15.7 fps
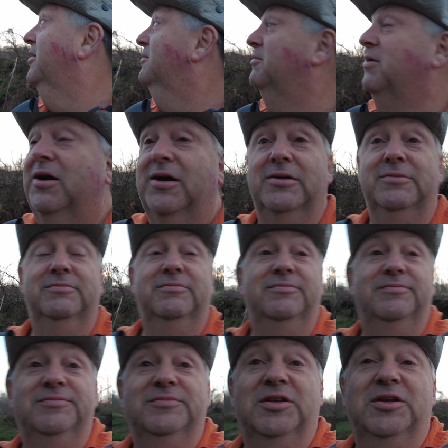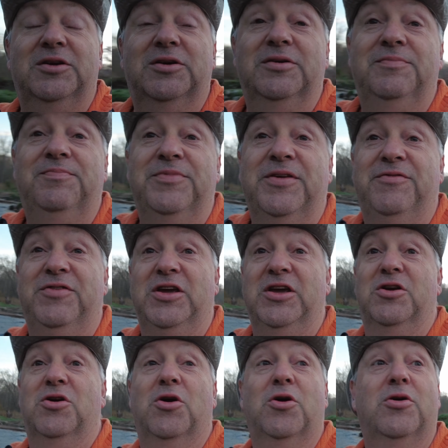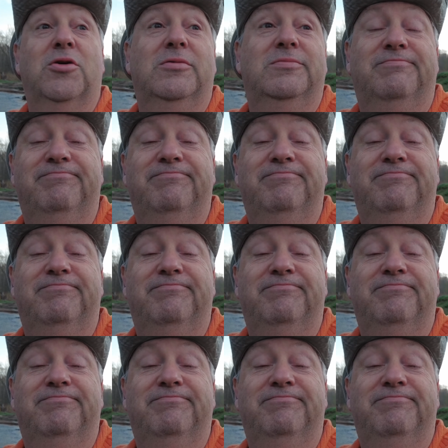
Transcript: But you know, if you get hurt,